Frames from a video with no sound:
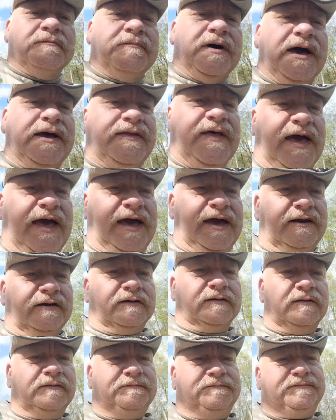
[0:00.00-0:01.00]
buy the
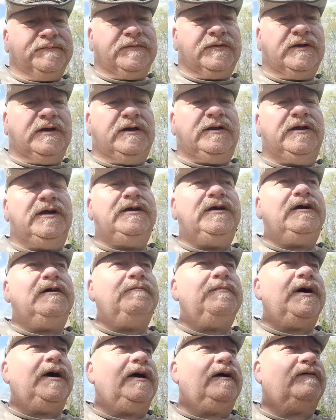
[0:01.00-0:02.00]
handle, and then you can
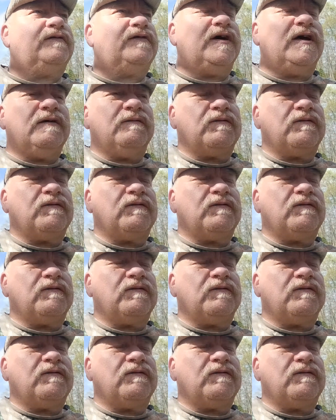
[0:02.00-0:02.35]
buy a set of